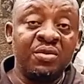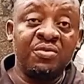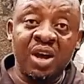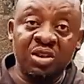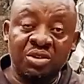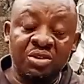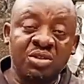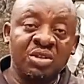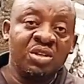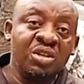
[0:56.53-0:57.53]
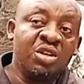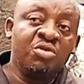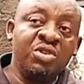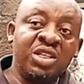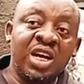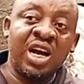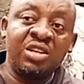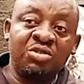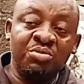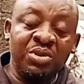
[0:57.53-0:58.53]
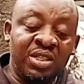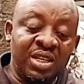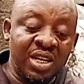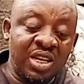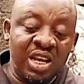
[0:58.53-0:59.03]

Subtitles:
factors which has to be taken